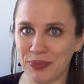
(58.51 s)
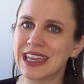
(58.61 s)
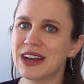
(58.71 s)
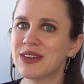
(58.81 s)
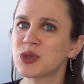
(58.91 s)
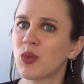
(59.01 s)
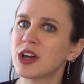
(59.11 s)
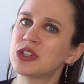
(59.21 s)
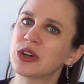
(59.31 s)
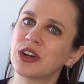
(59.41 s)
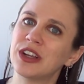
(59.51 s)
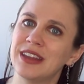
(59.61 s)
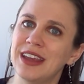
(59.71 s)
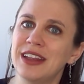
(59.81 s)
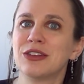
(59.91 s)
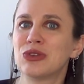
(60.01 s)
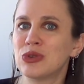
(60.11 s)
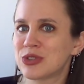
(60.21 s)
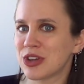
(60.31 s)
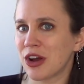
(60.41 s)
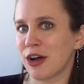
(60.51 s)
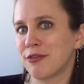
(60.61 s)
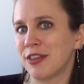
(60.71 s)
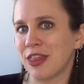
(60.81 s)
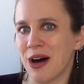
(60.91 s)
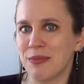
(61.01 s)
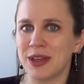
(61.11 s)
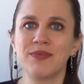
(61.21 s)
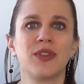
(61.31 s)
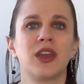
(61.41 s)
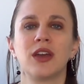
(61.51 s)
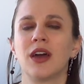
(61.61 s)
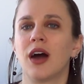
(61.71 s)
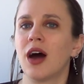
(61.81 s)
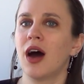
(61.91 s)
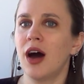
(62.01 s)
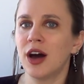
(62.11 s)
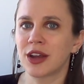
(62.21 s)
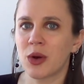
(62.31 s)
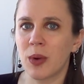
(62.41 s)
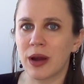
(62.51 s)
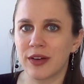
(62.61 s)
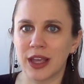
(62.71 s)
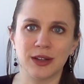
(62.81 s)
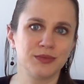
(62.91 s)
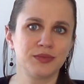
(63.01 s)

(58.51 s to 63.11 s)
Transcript: Here is what you're gonna need to start off in the hobby. An aquarium.